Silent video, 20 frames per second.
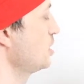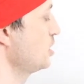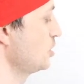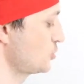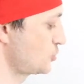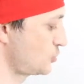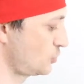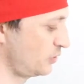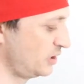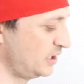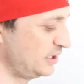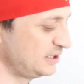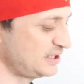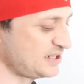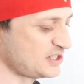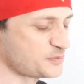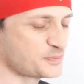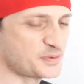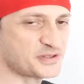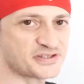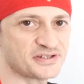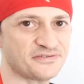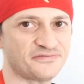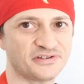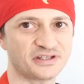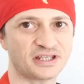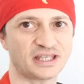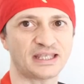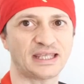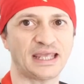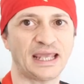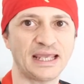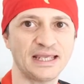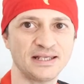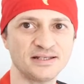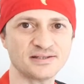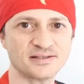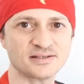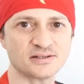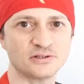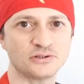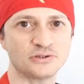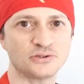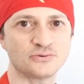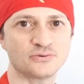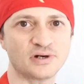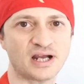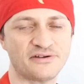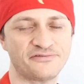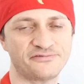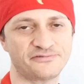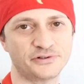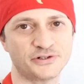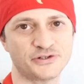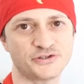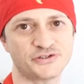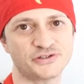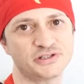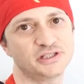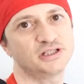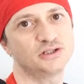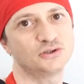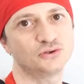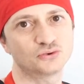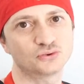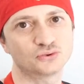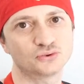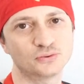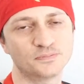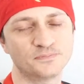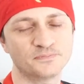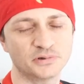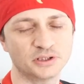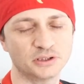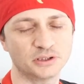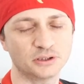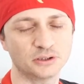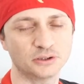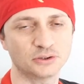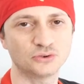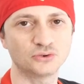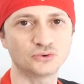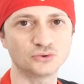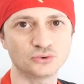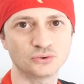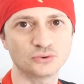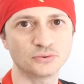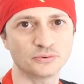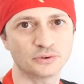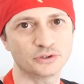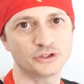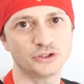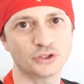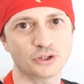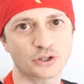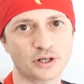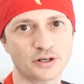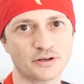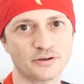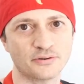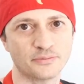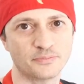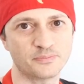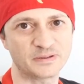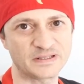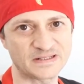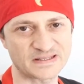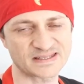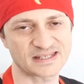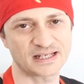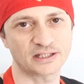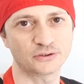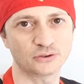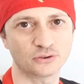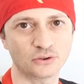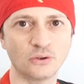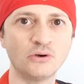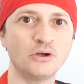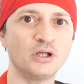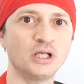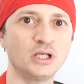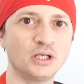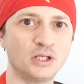So in this specific case, you have foreseen to do your pizza dough,